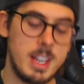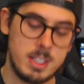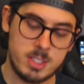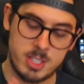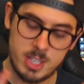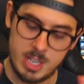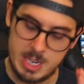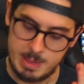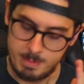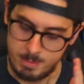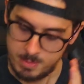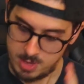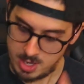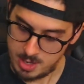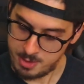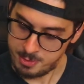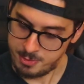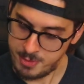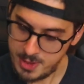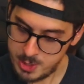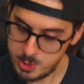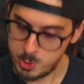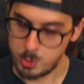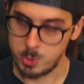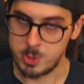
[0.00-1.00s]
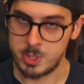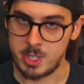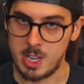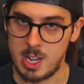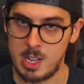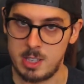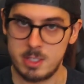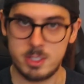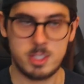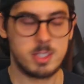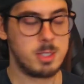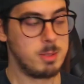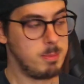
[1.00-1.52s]
that's an official
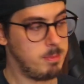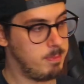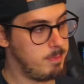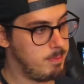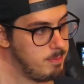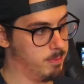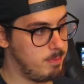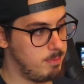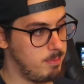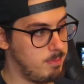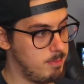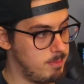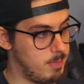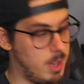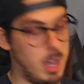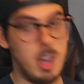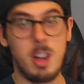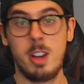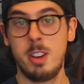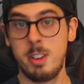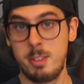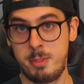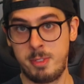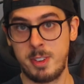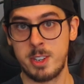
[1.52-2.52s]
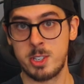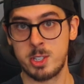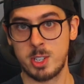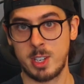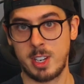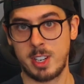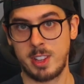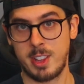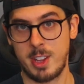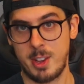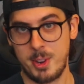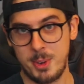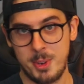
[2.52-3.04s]
stance.
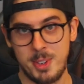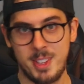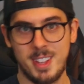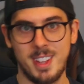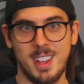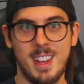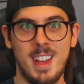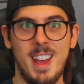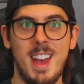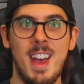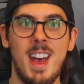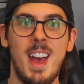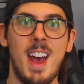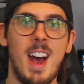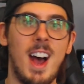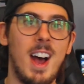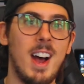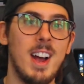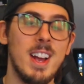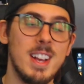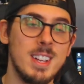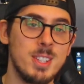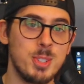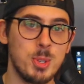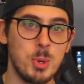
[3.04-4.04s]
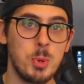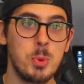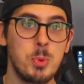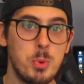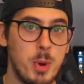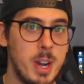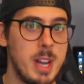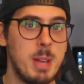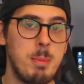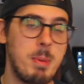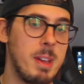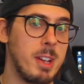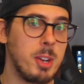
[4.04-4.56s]
Unofficially though, it's
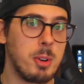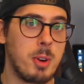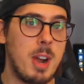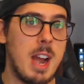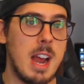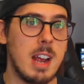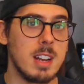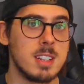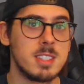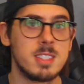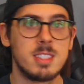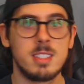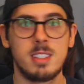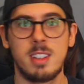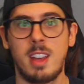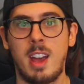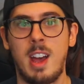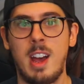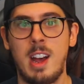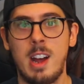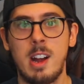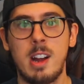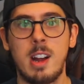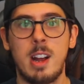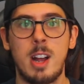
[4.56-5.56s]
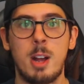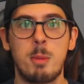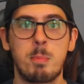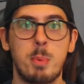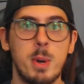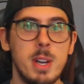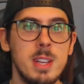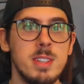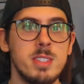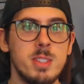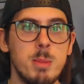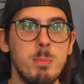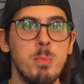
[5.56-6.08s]
already been cracked. A
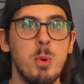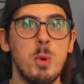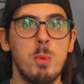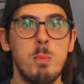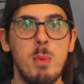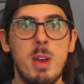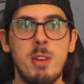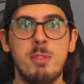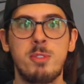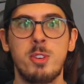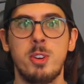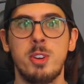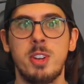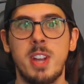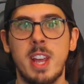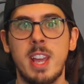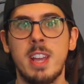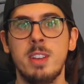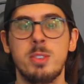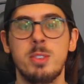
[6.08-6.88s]
pretty simple method